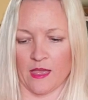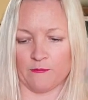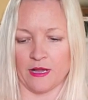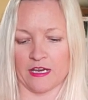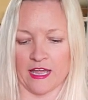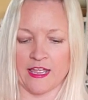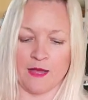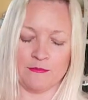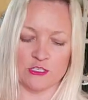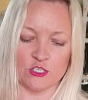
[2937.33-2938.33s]
But I
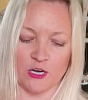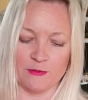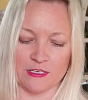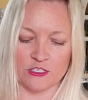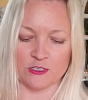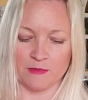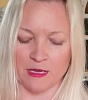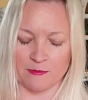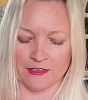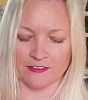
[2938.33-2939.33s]
am determined to
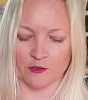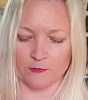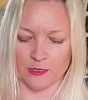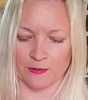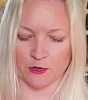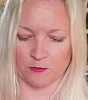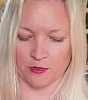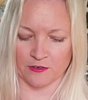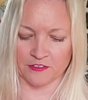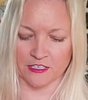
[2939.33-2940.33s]
make myself be a better
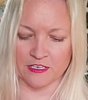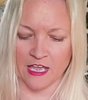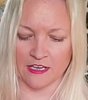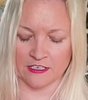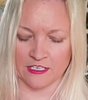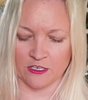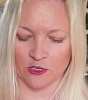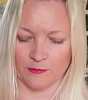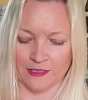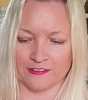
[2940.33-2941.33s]
person and to
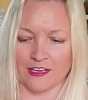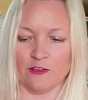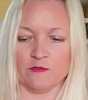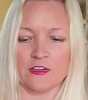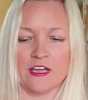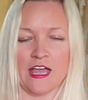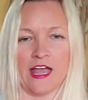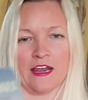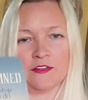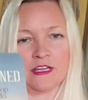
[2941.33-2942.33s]
heal myself,
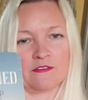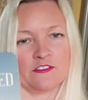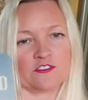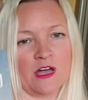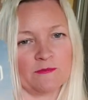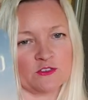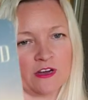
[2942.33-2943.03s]
and I'll never stop